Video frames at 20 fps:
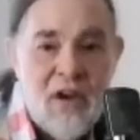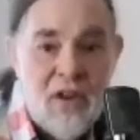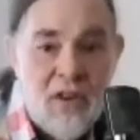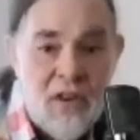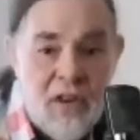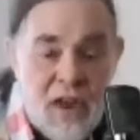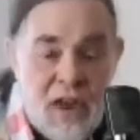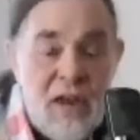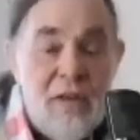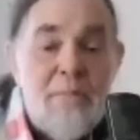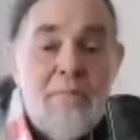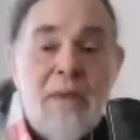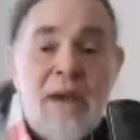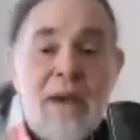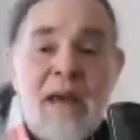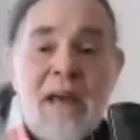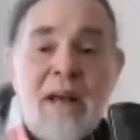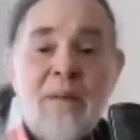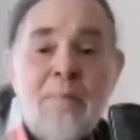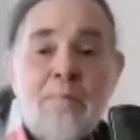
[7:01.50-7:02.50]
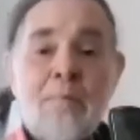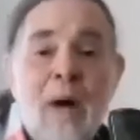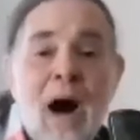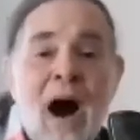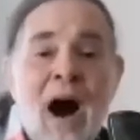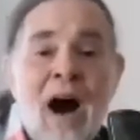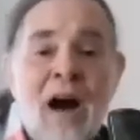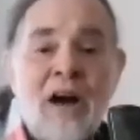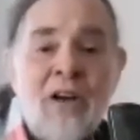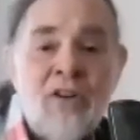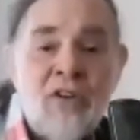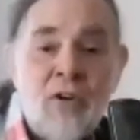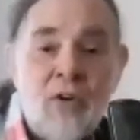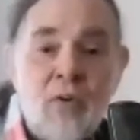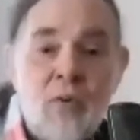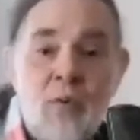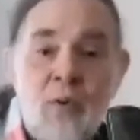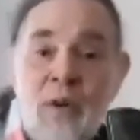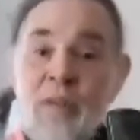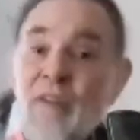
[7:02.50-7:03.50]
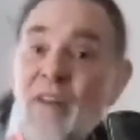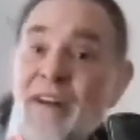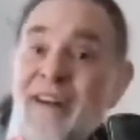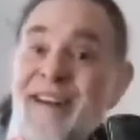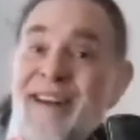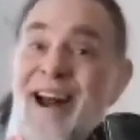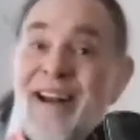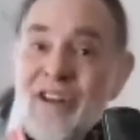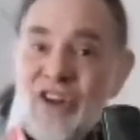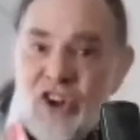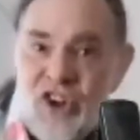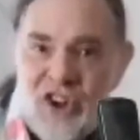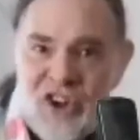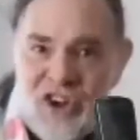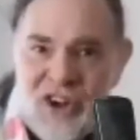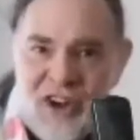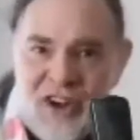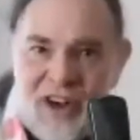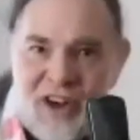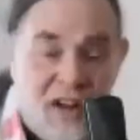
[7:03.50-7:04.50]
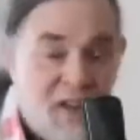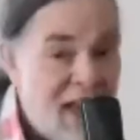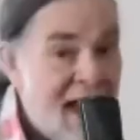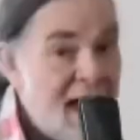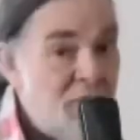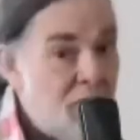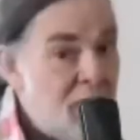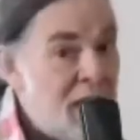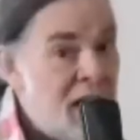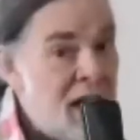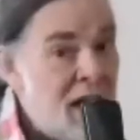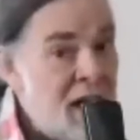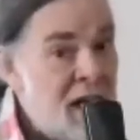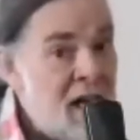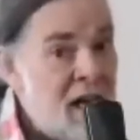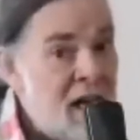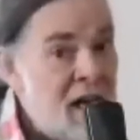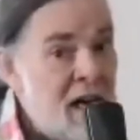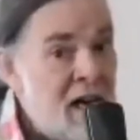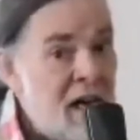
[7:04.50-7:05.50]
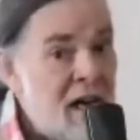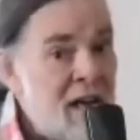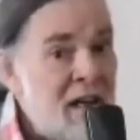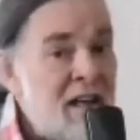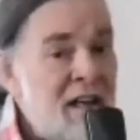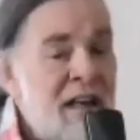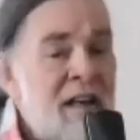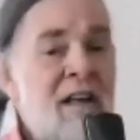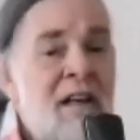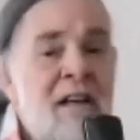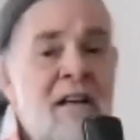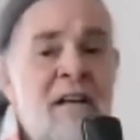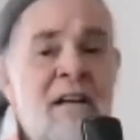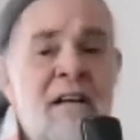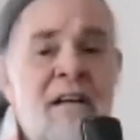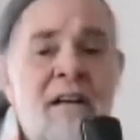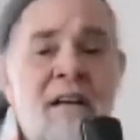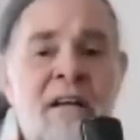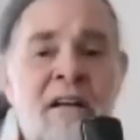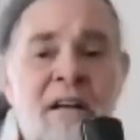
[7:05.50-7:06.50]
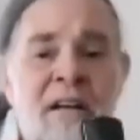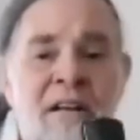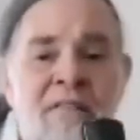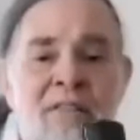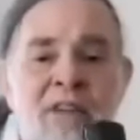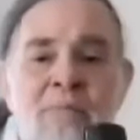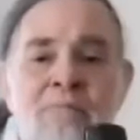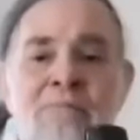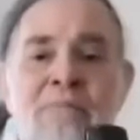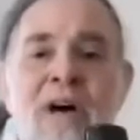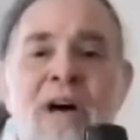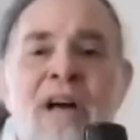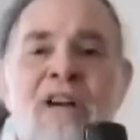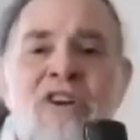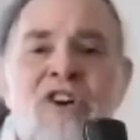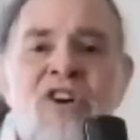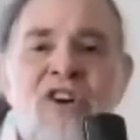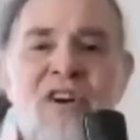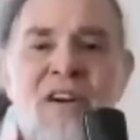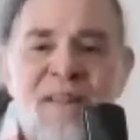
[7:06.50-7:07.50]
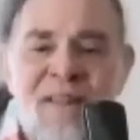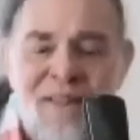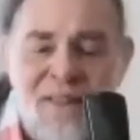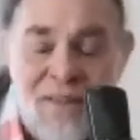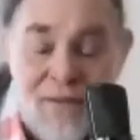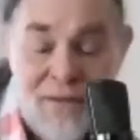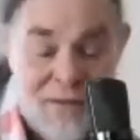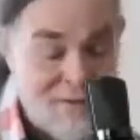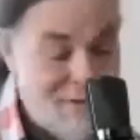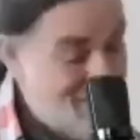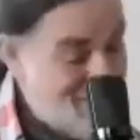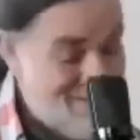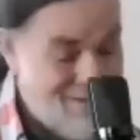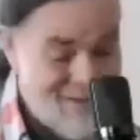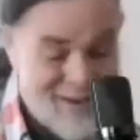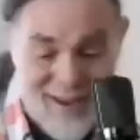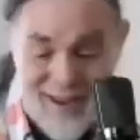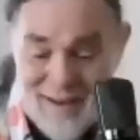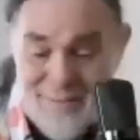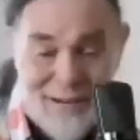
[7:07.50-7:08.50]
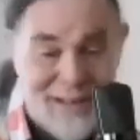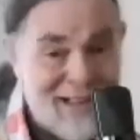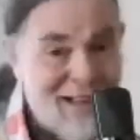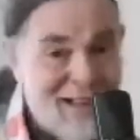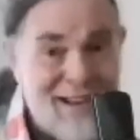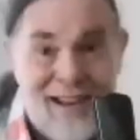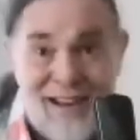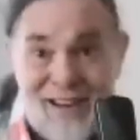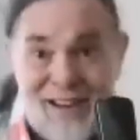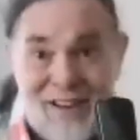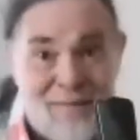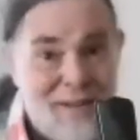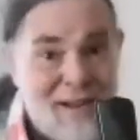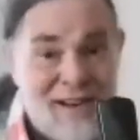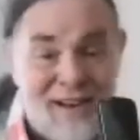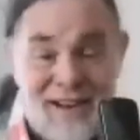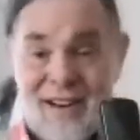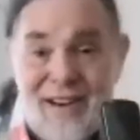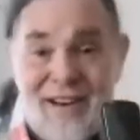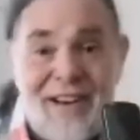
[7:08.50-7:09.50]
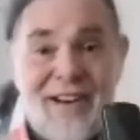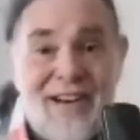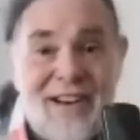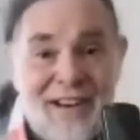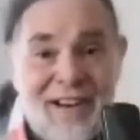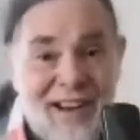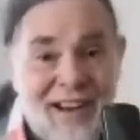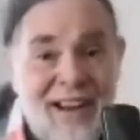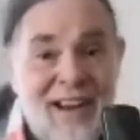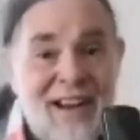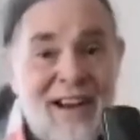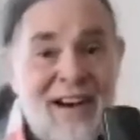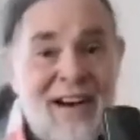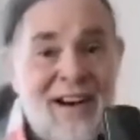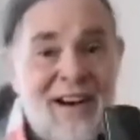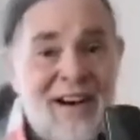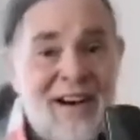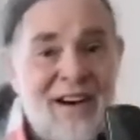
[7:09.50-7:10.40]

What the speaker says: They made a bargain with the Dutch that really didn't leave them much, but the Dutchmen didn't care.